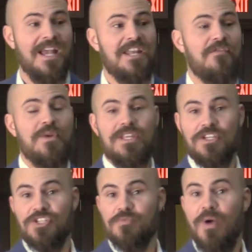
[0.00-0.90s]
And if we can
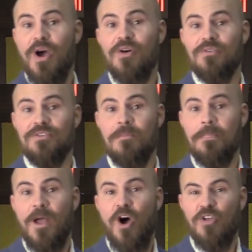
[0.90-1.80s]
expose
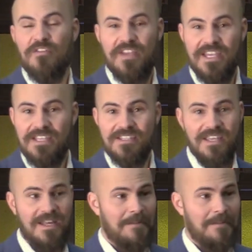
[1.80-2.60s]
all of his